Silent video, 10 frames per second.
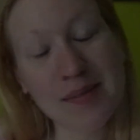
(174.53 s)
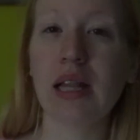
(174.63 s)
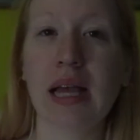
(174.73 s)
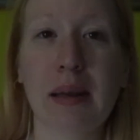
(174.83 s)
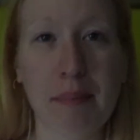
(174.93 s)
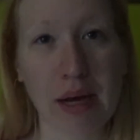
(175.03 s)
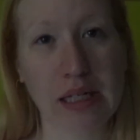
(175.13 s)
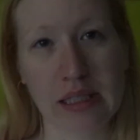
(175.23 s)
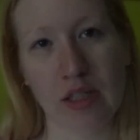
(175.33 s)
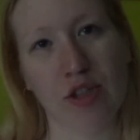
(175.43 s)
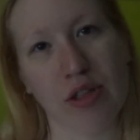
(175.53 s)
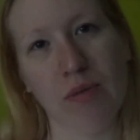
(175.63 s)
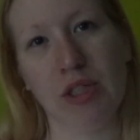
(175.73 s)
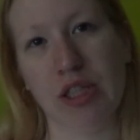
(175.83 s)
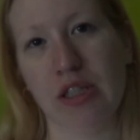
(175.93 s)
like body sunscreen,
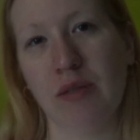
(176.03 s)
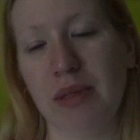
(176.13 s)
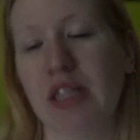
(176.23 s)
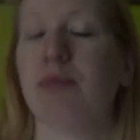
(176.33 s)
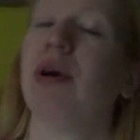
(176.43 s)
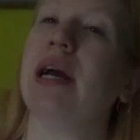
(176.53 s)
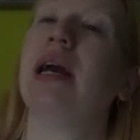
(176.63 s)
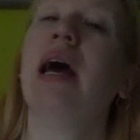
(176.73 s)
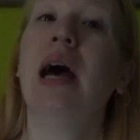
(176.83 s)
which is going to be the spray,